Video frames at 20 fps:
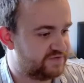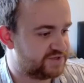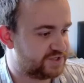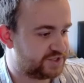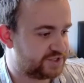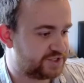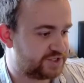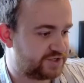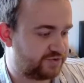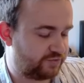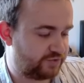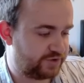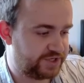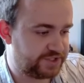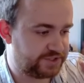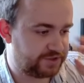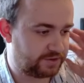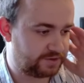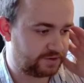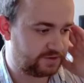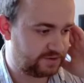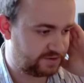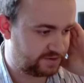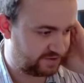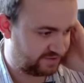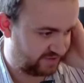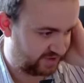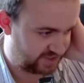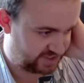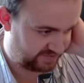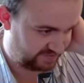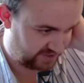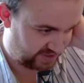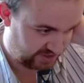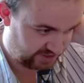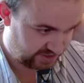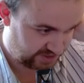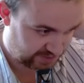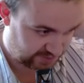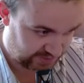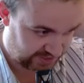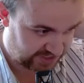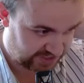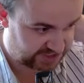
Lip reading: us 3 Don, effectively. Because we get